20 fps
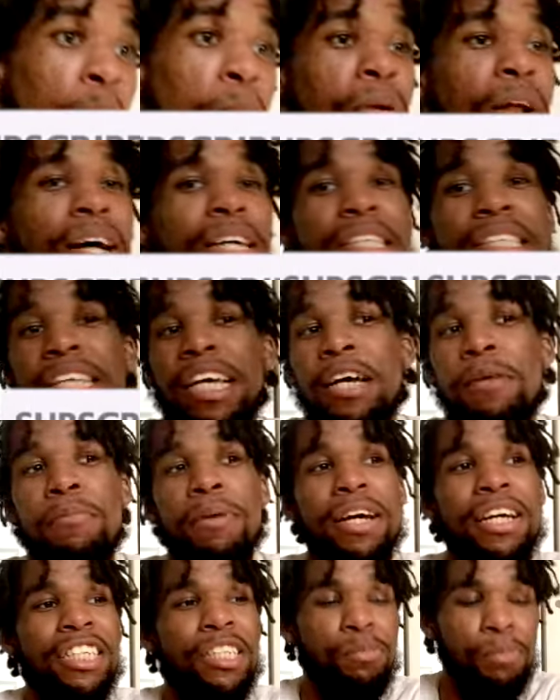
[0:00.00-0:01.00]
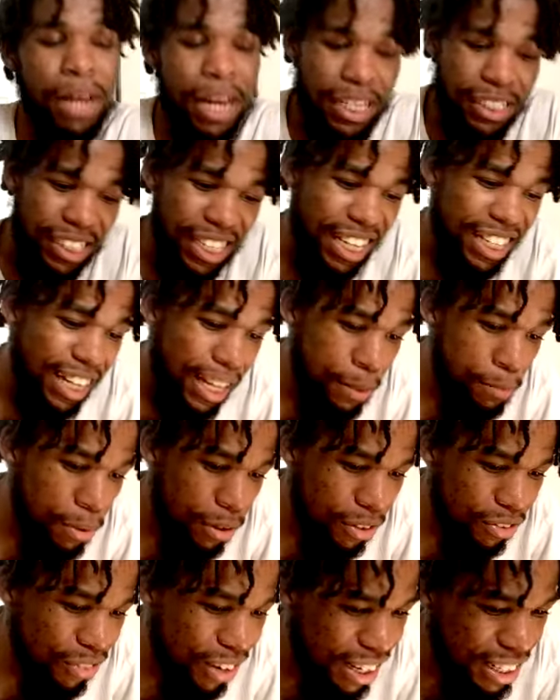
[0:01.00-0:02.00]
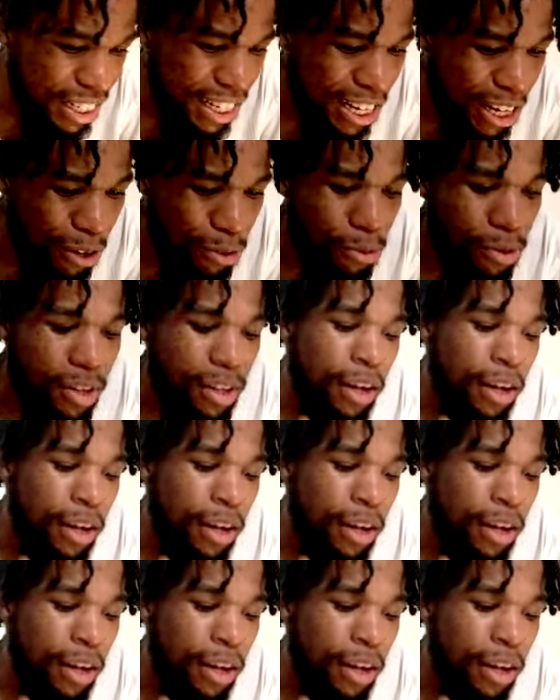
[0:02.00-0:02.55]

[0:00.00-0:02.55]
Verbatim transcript: Blindsight, man. Smash that like button right now.